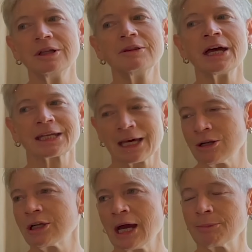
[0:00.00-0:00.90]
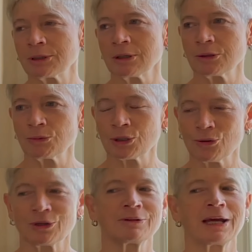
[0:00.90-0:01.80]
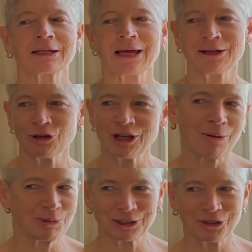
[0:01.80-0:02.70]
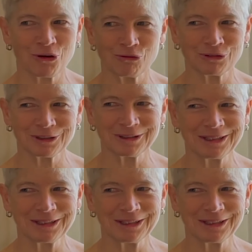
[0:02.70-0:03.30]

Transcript: That cannot happen on a recording. That cannot happen in COVID.